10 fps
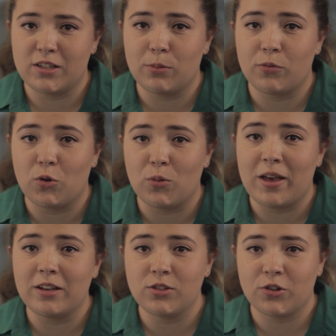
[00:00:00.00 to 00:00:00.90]
to perform
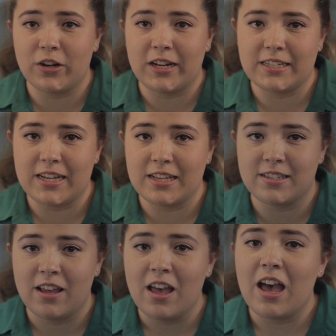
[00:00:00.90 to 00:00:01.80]
health screening
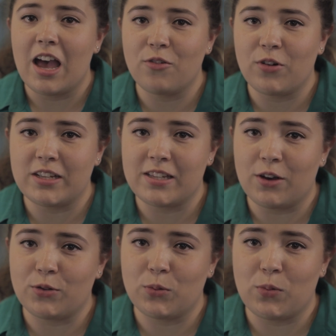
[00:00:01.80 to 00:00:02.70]
tests and raise
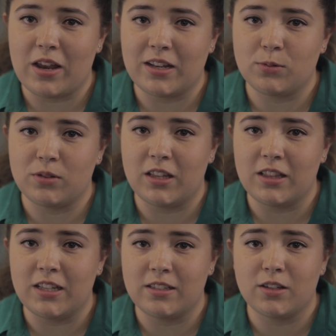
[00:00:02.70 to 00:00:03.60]
health awareness
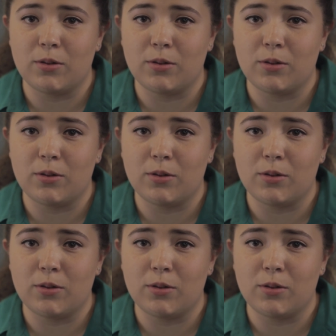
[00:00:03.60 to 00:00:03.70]
within these